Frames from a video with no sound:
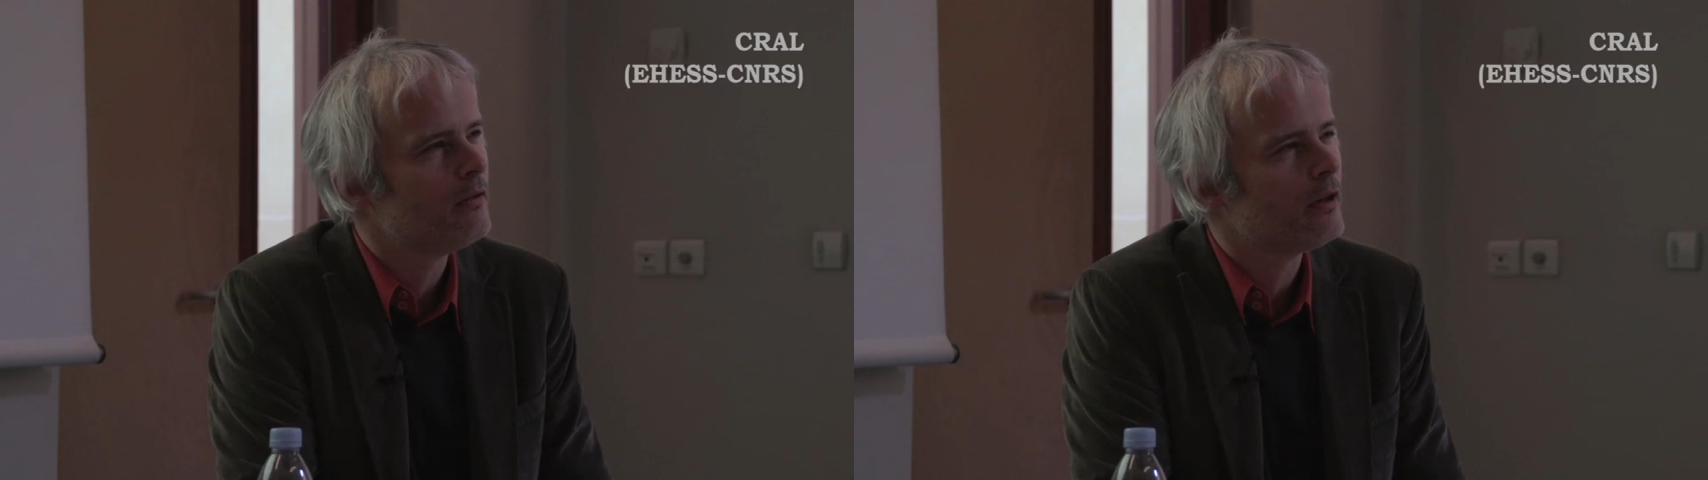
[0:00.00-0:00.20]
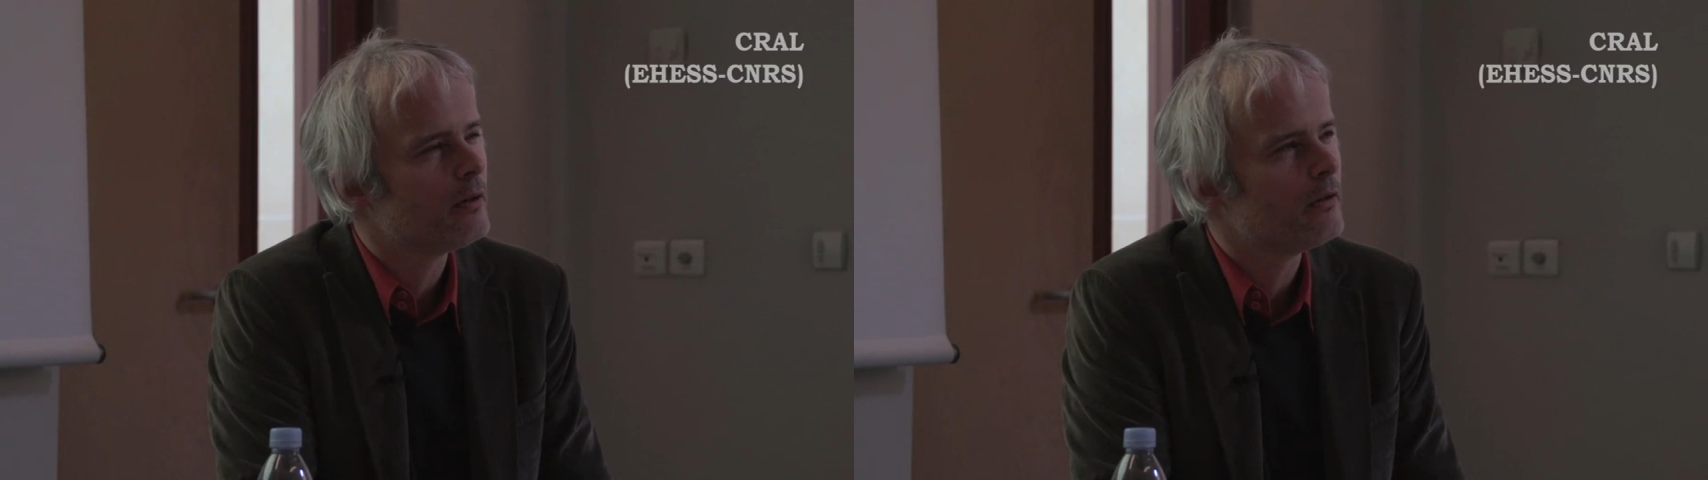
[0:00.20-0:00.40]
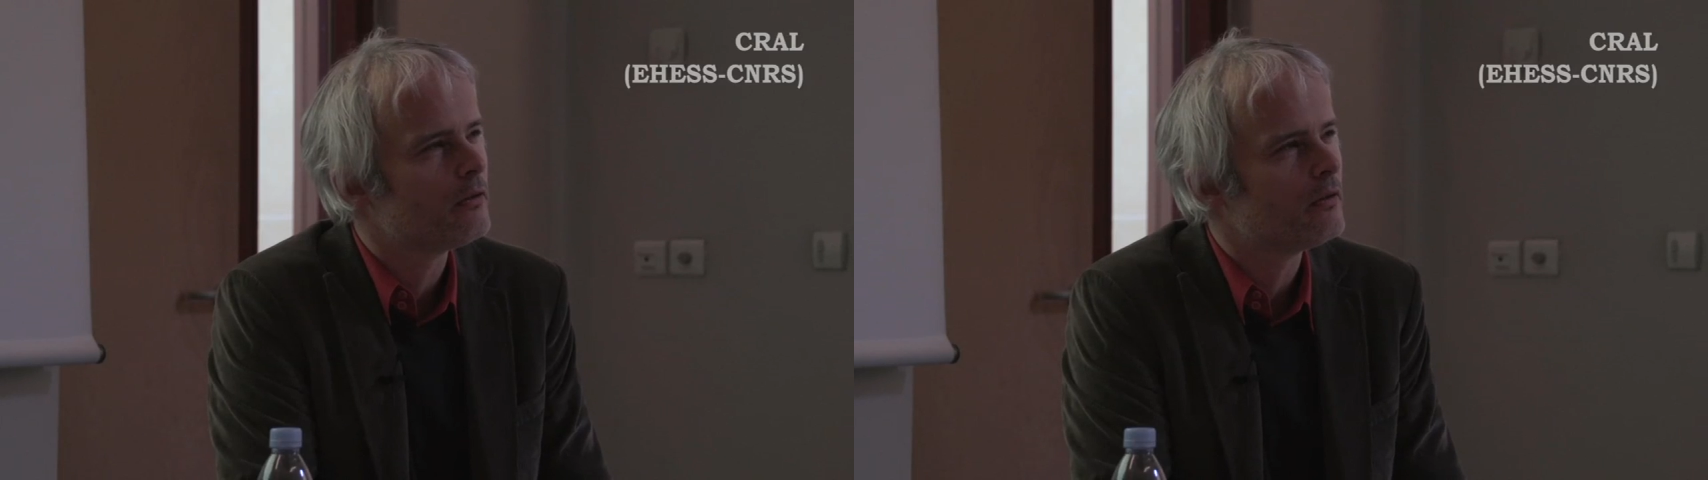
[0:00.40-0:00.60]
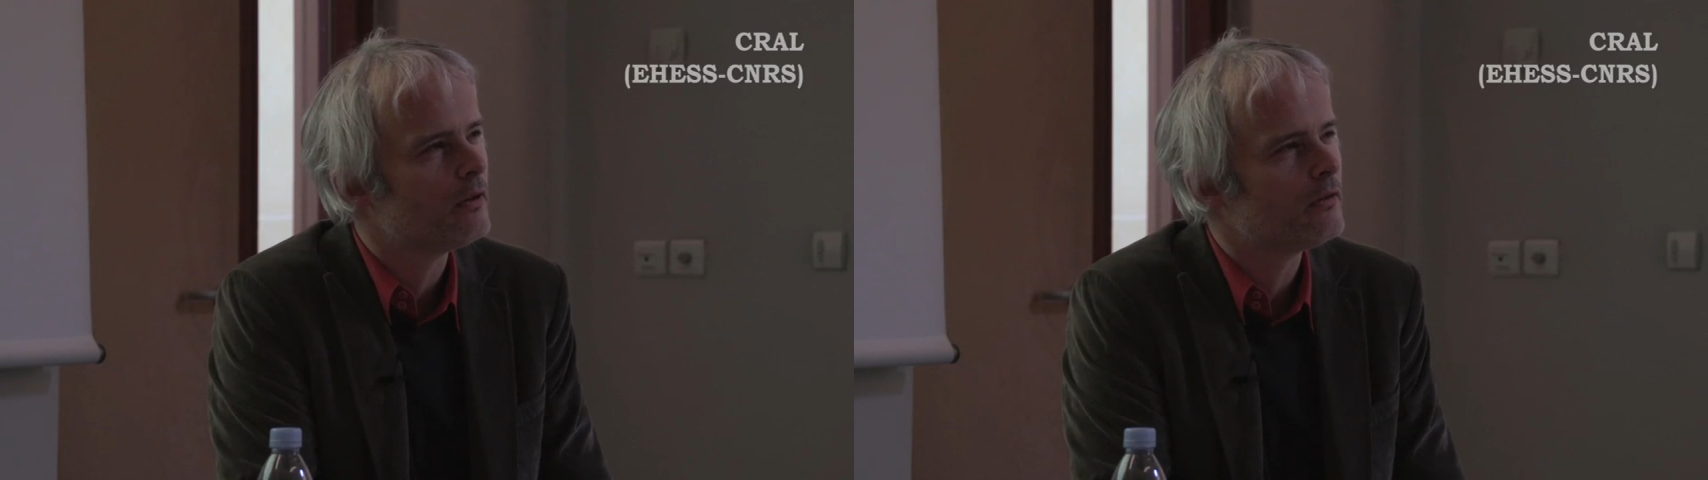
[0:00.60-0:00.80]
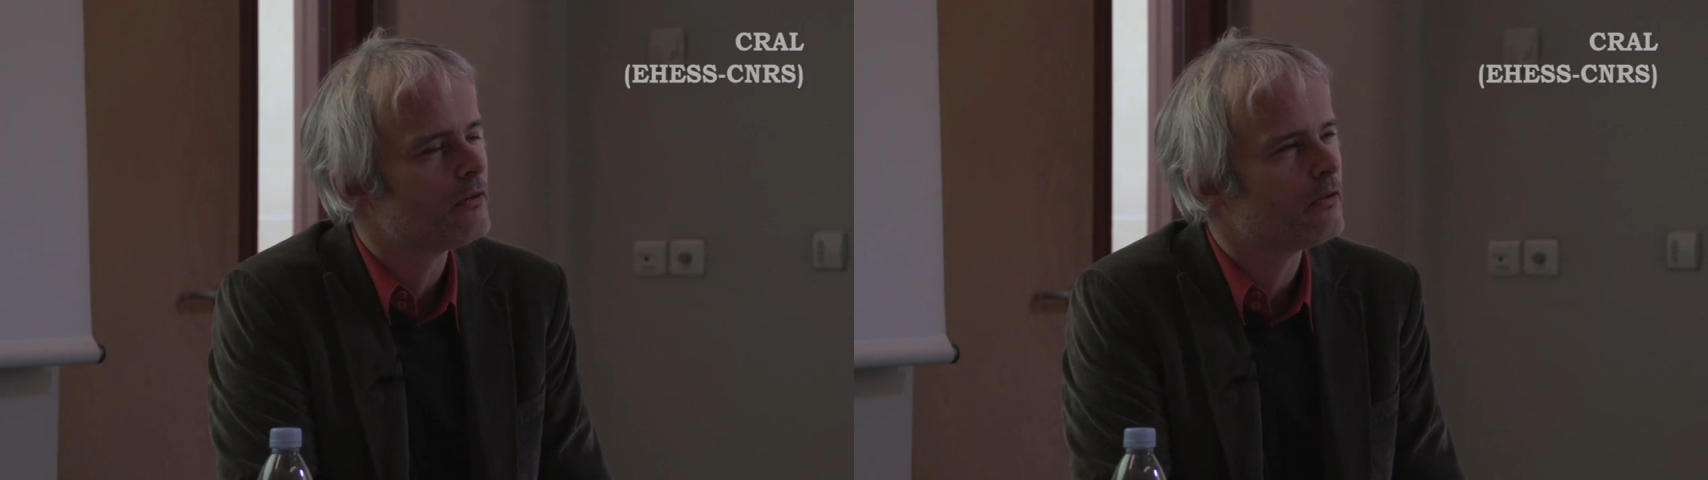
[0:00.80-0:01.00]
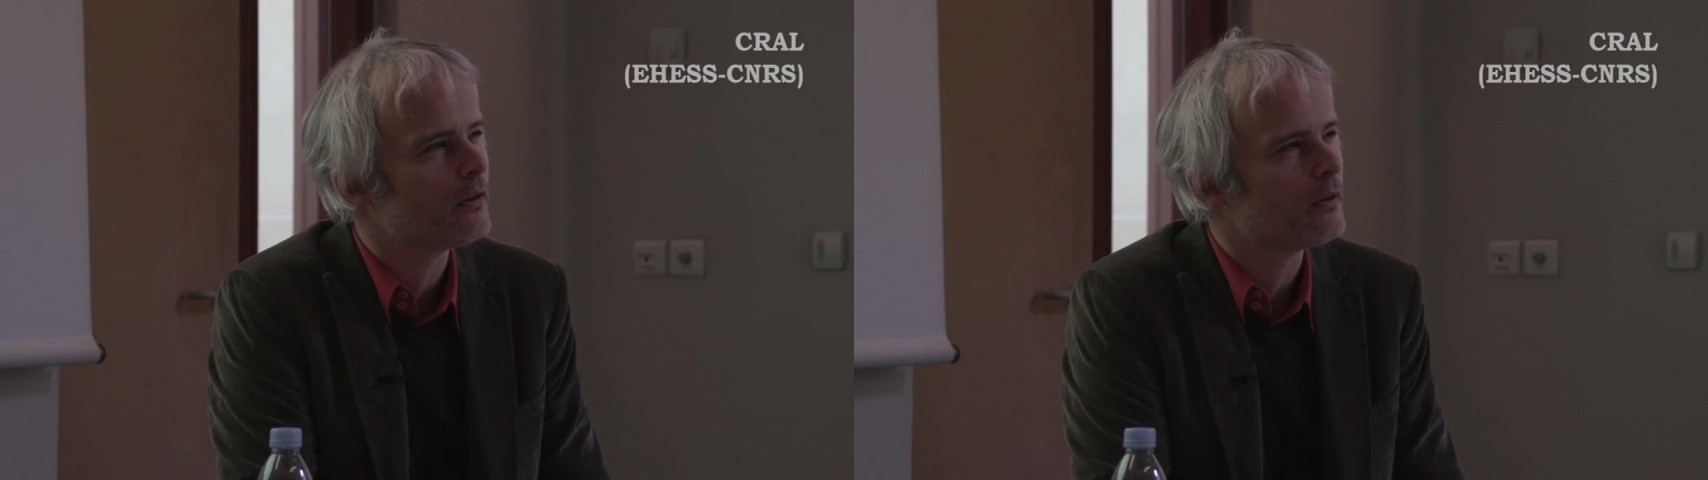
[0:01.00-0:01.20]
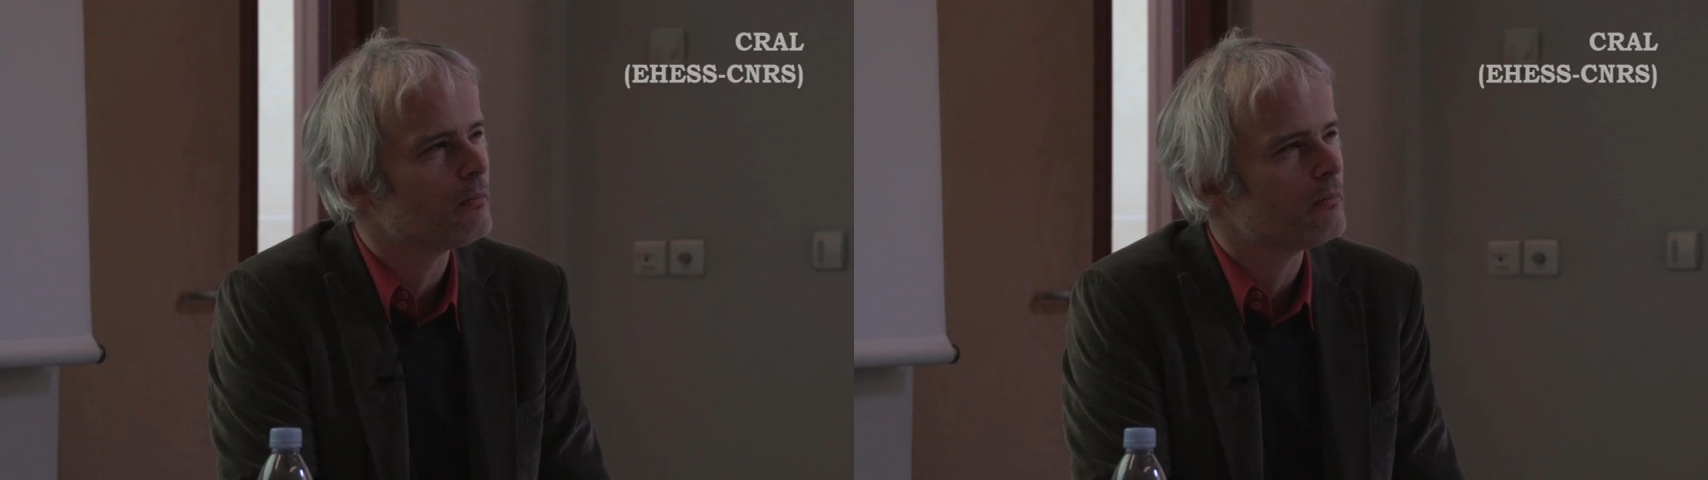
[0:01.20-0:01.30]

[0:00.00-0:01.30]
there is this